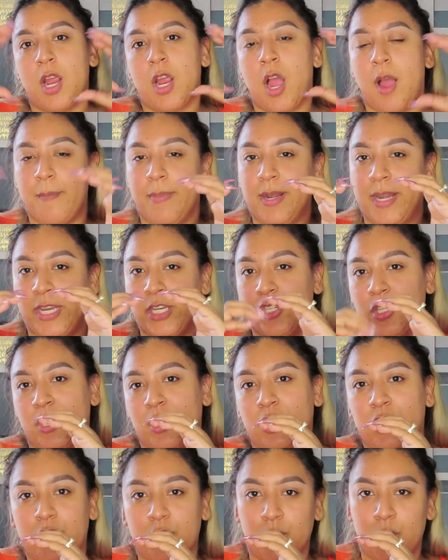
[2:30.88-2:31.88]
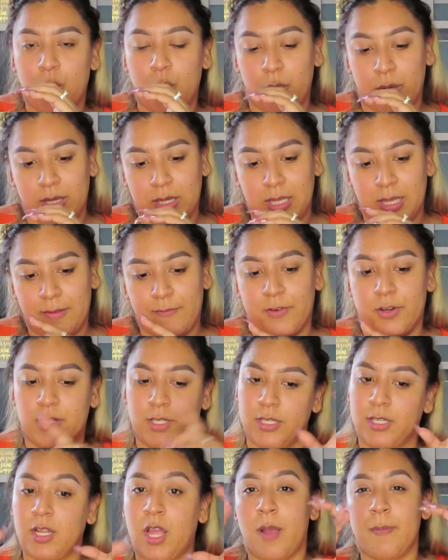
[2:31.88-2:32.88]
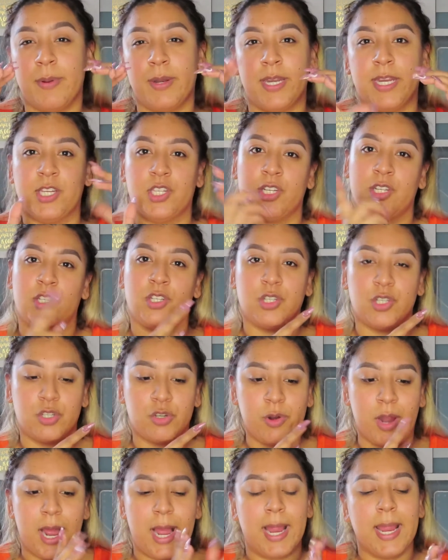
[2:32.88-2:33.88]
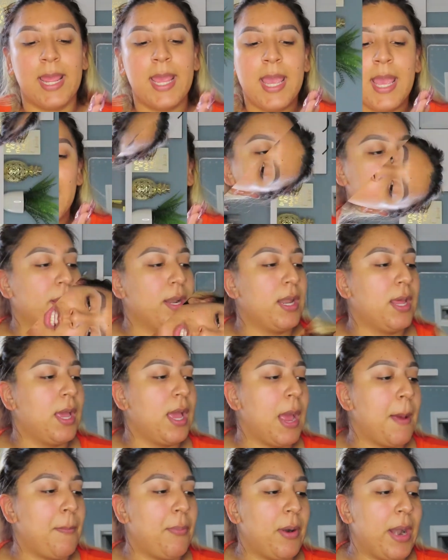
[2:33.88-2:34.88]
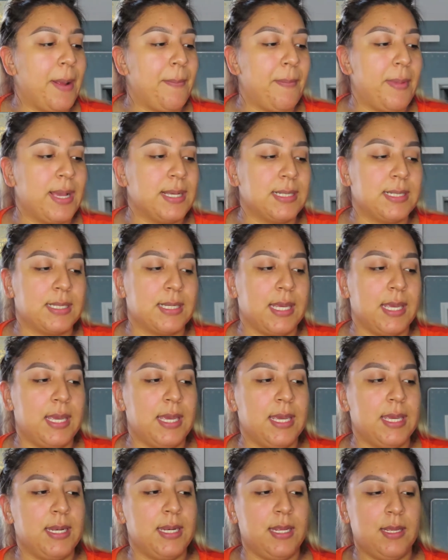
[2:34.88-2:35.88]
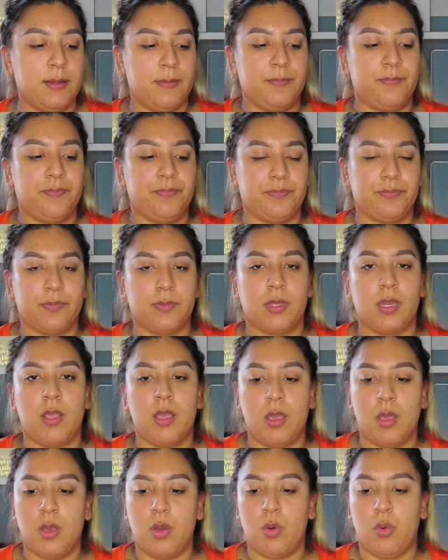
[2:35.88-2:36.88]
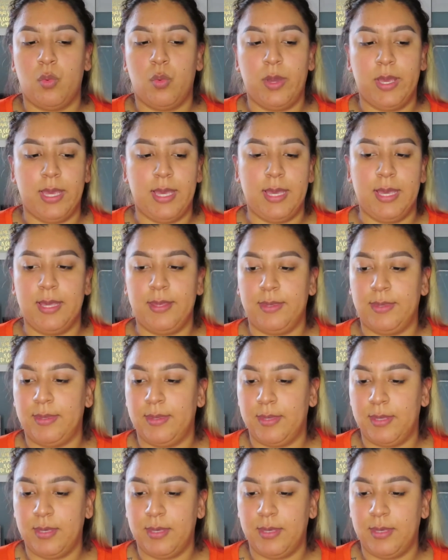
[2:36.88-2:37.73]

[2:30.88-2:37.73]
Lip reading: combination to oily versus combination to dry. I'm going to prep my skin with